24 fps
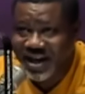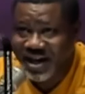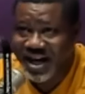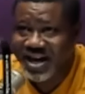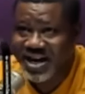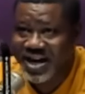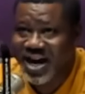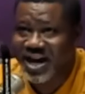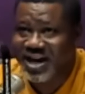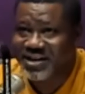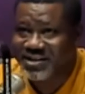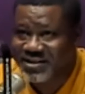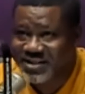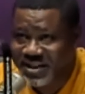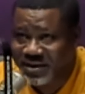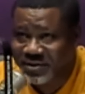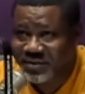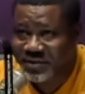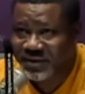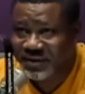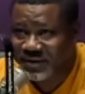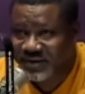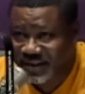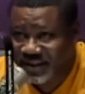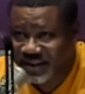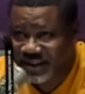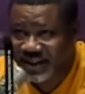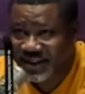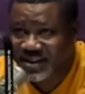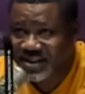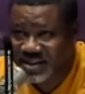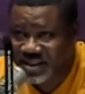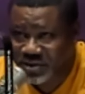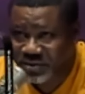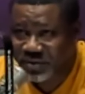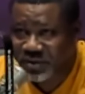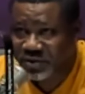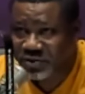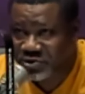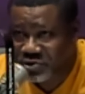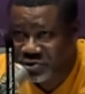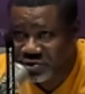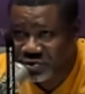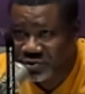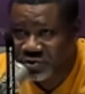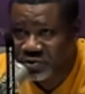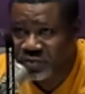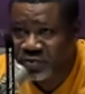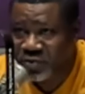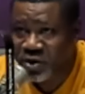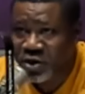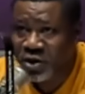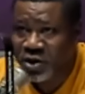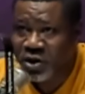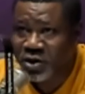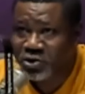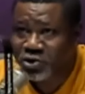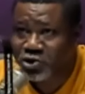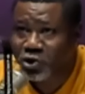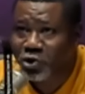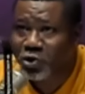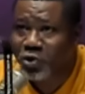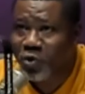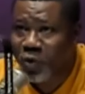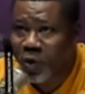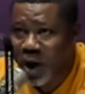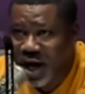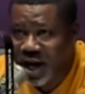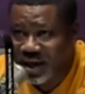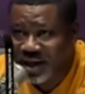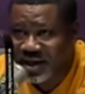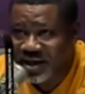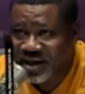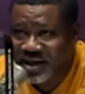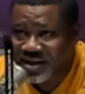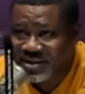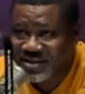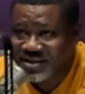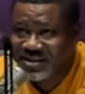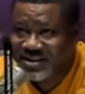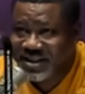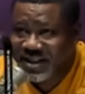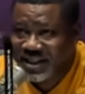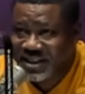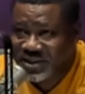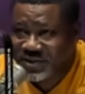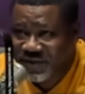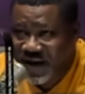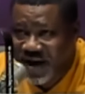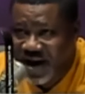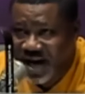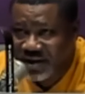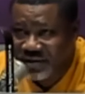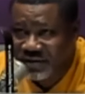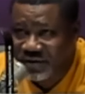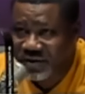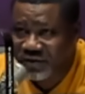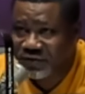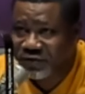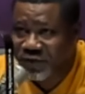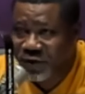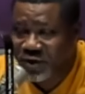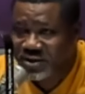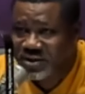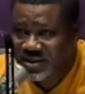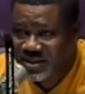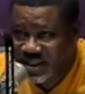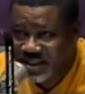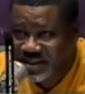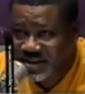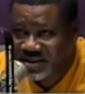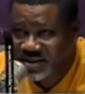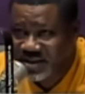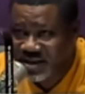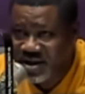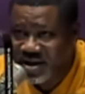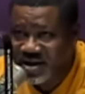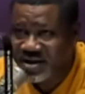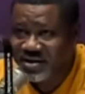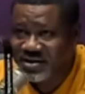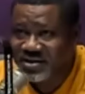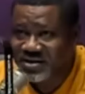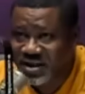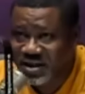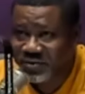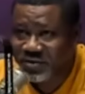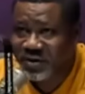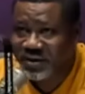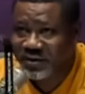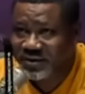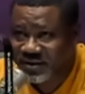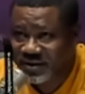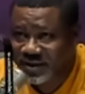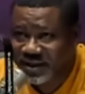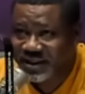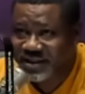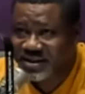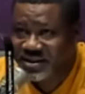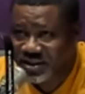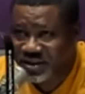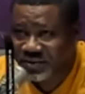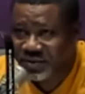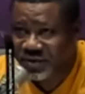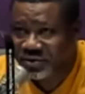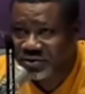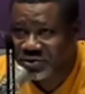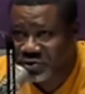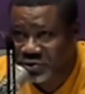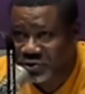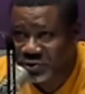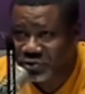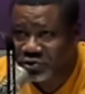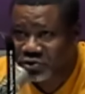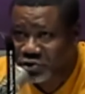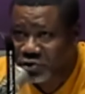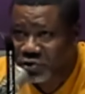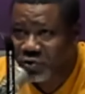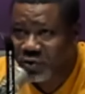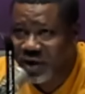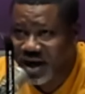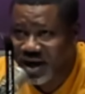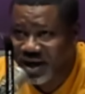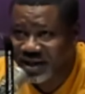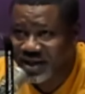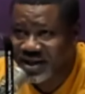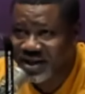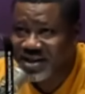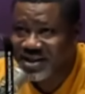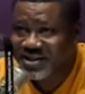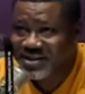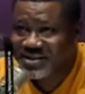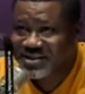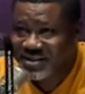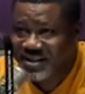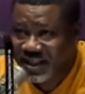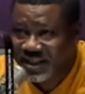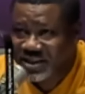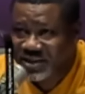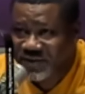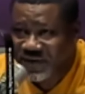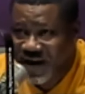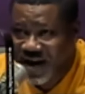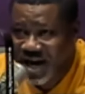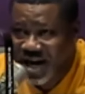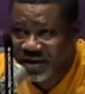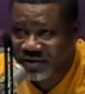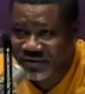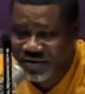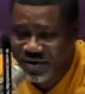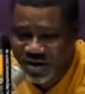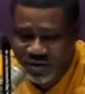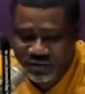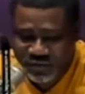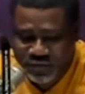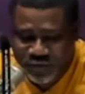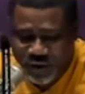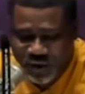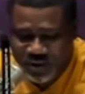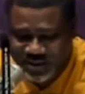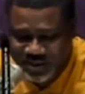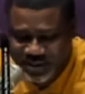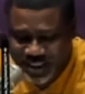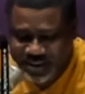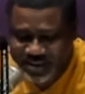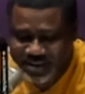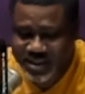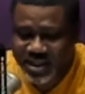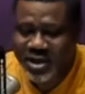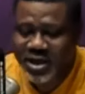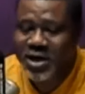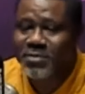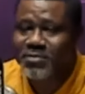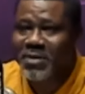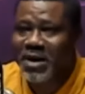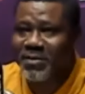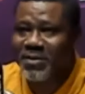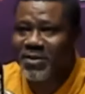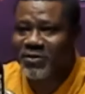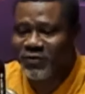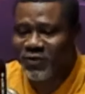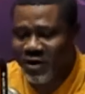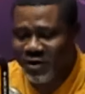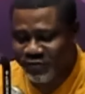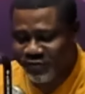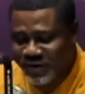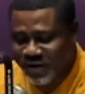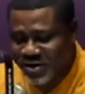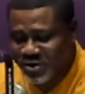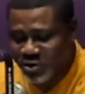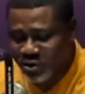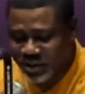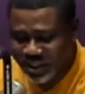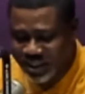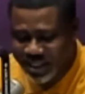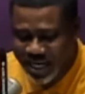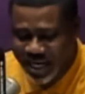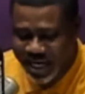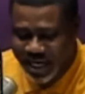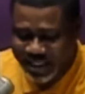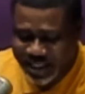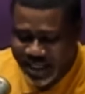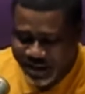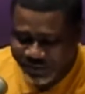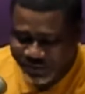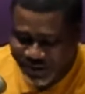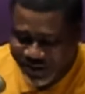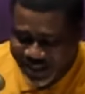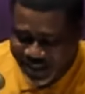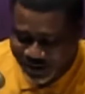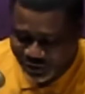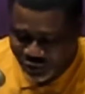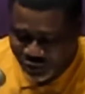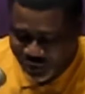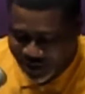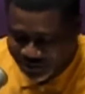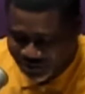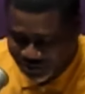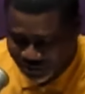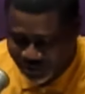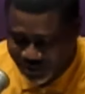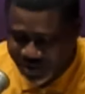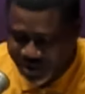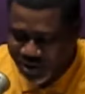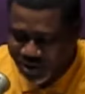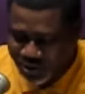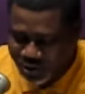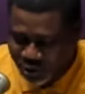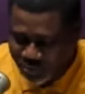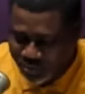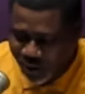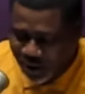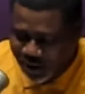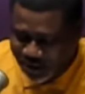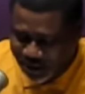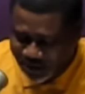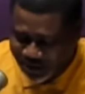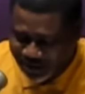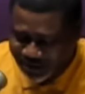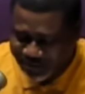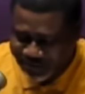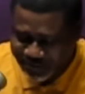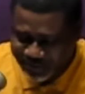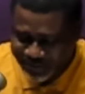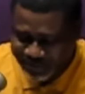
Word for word: and 0302 216546 0302 216546. My man for friend Odika in Afi and Twasso. Good morning.